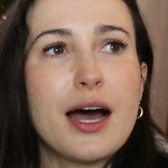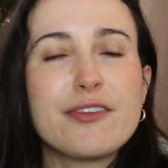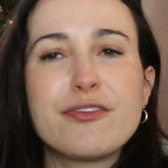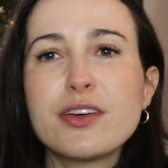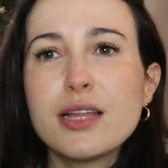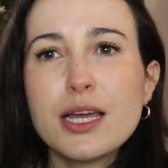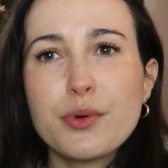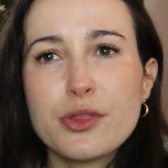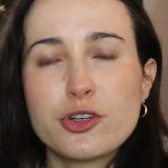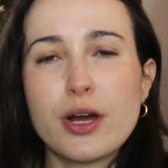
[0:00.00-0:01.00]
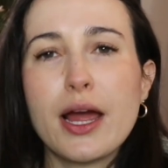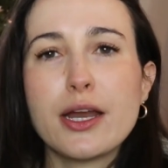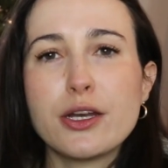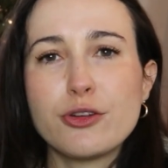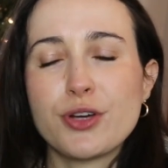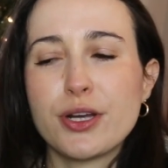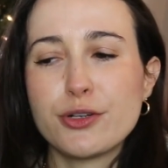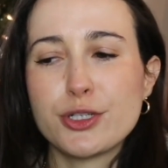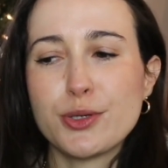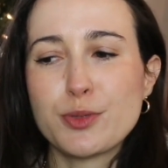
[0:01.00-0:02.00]
I feel like with trying new Trader
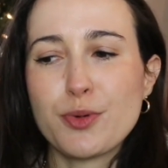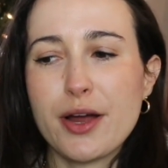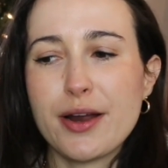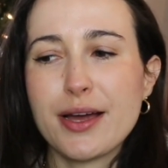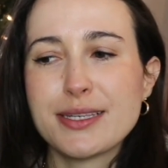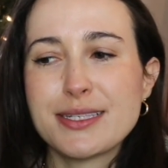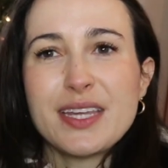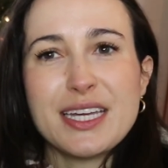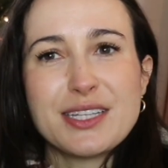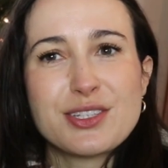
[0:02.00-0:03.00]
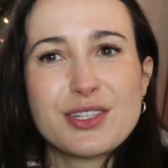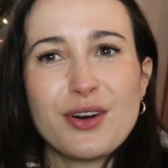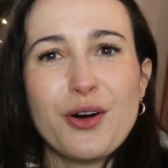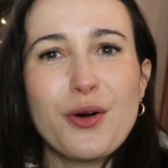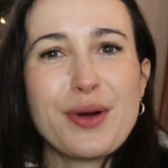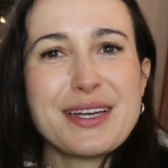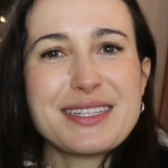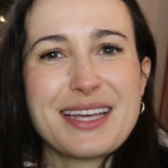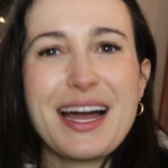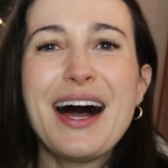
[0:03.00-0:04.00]
Joe's products, it's
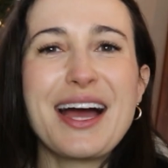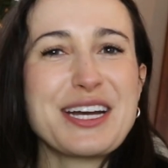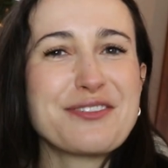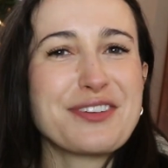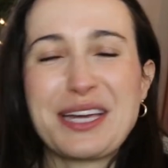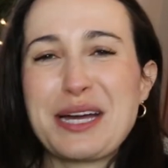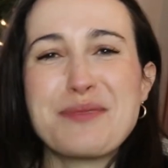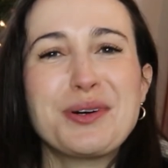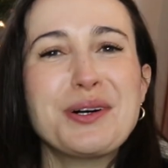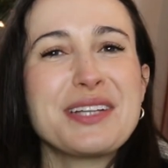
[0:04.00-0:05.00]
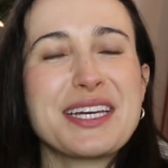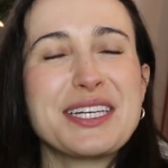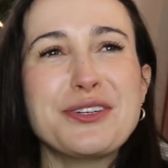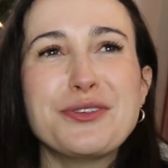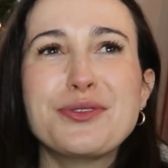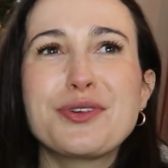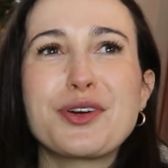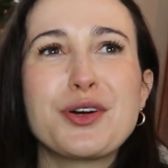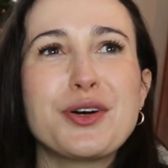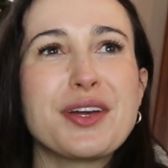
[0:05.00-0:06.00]
always kind of a gamble. Like, you
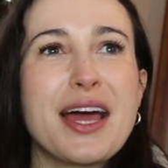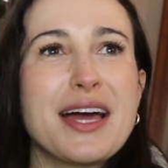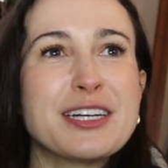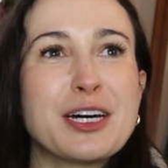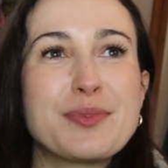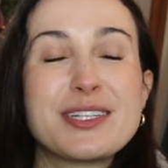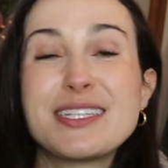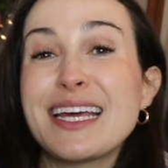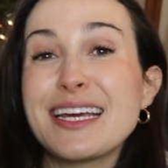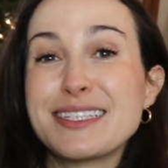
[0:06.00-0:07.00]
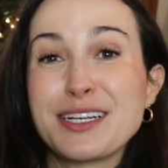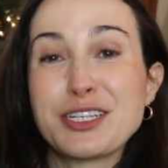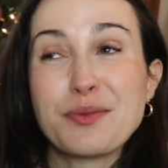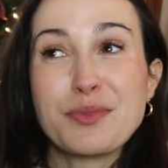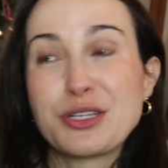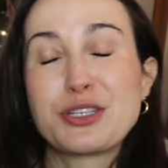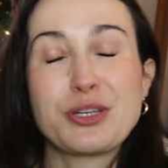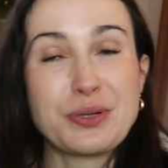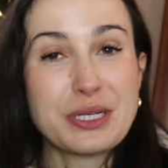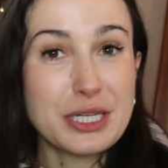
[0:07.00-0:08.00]
could end up tasting something
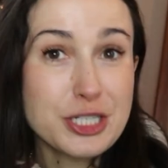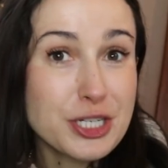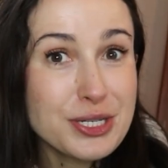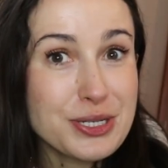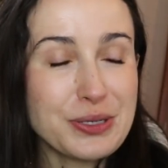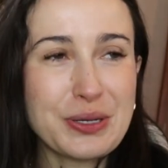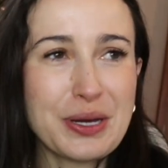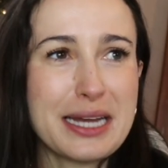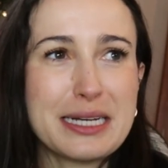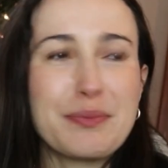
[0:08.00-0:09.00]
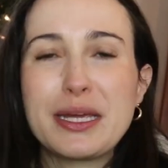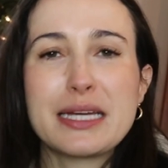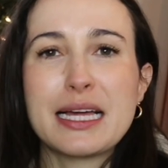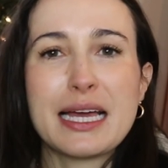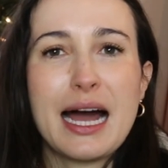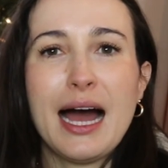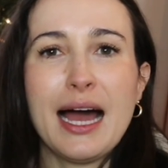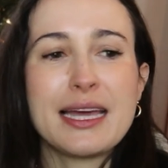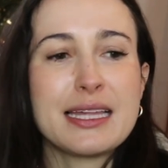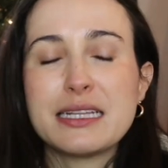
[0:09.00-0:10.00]
so delicious, or you could end up being like,
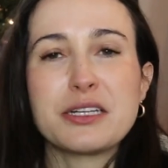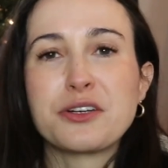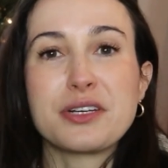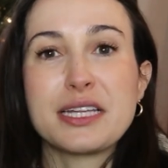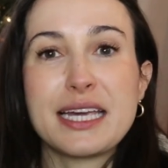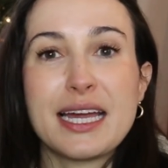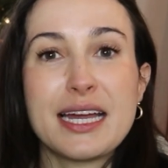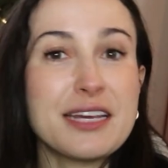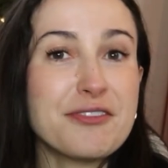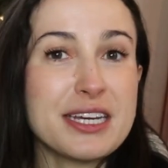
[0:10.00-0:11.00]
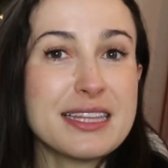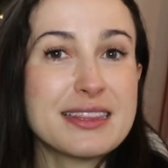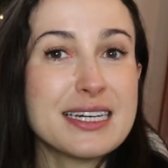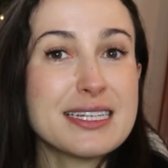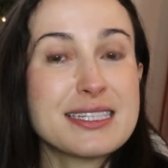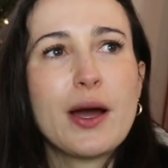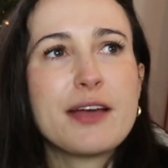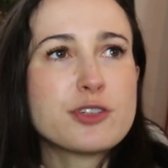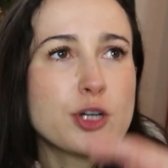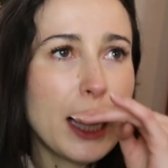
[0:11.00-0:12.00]
I literally can't even eat this.
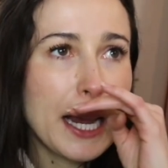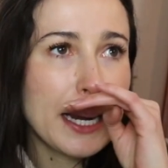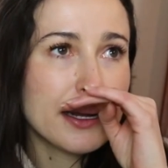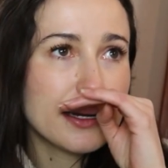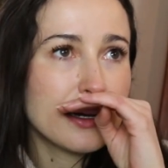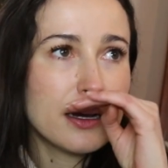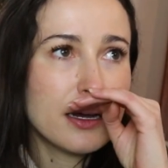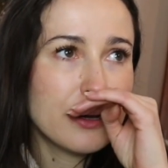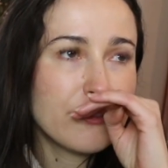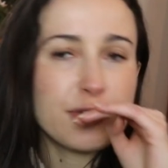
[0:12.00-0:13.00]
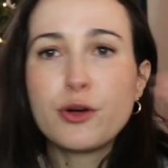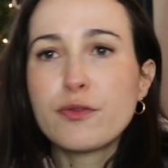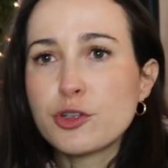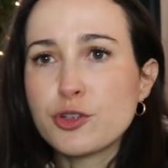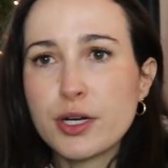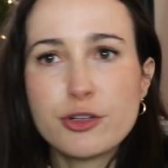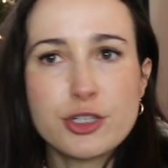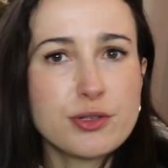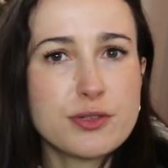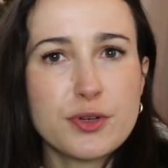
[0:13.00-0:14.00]
I've tried a few of the Trader
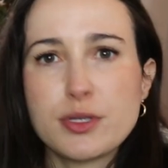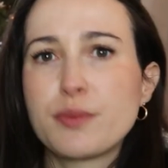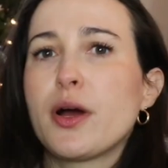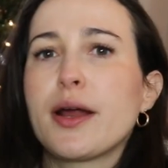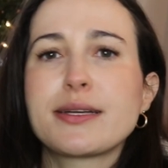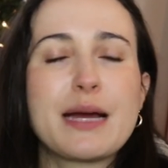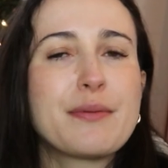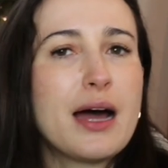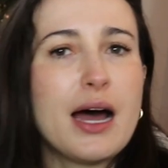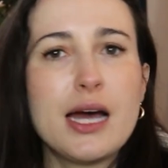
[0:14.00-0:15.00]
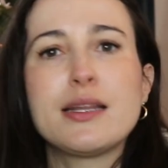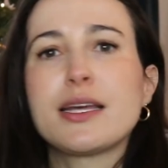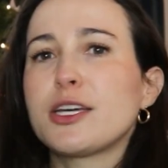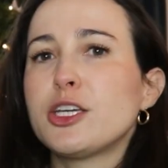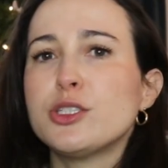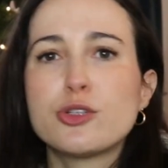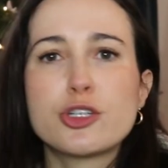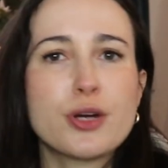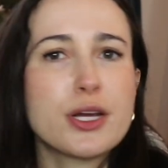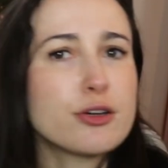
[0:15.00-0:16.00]
Joe's frozen products. I'm not like a huge
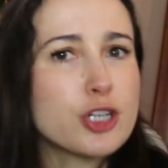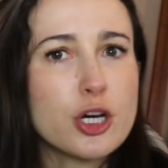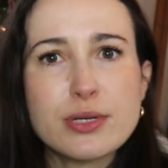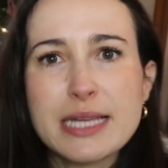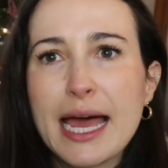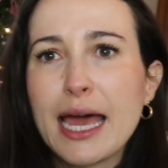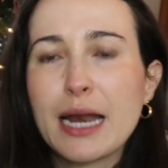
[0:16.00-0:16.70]
Trader Joe's head.